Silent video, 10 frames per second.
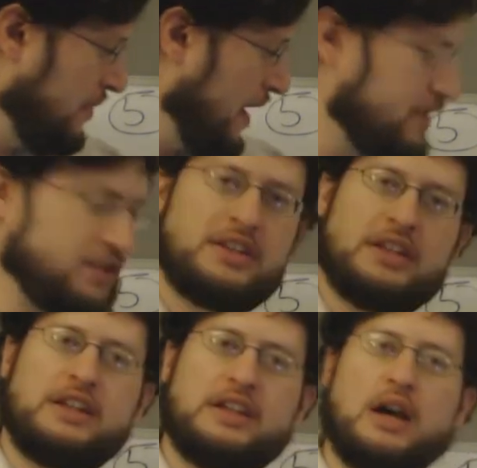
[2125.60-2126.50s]

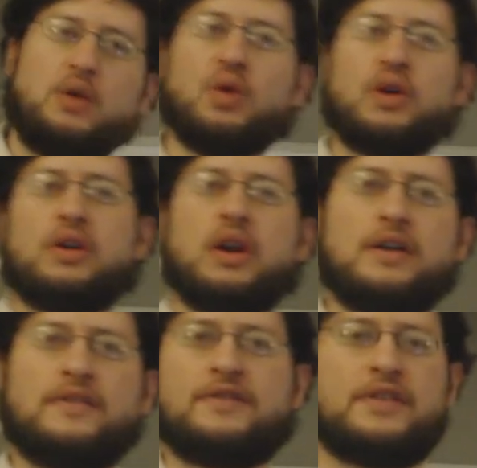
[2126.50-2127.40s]
match the
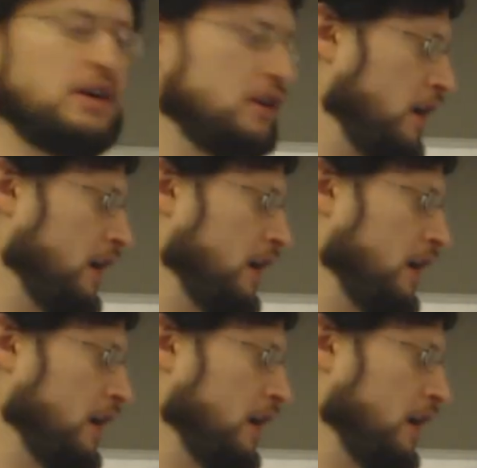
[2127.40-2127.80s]
order of our